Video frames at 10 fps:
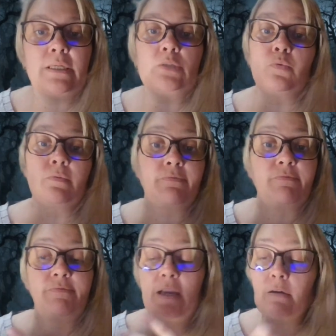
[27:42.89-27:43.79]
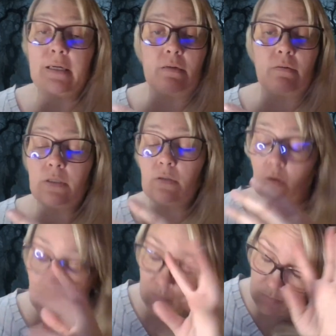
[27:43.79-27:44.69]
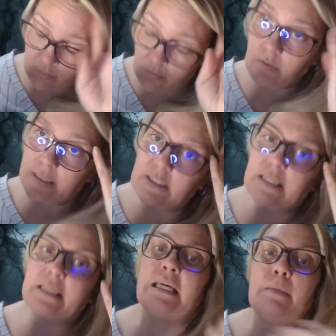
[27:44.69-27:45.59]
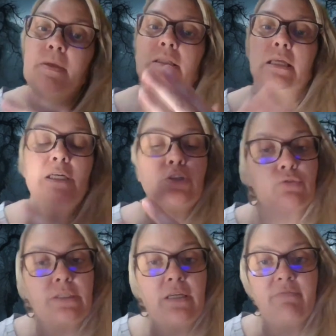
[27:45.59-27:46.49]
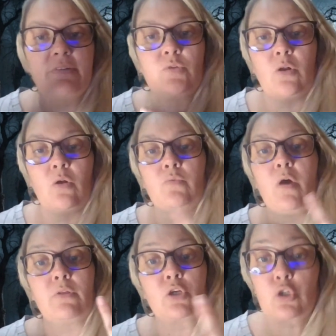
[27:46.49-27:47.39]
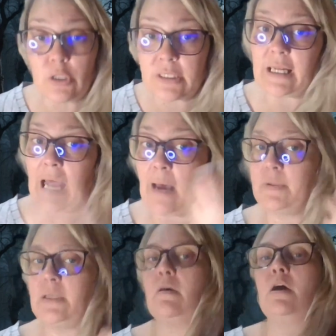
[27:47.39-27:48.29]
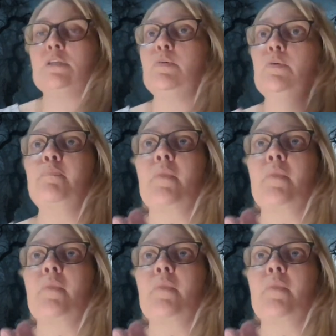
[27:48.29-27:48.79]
were very, into keeping the history of, all the good that happened at the hospital.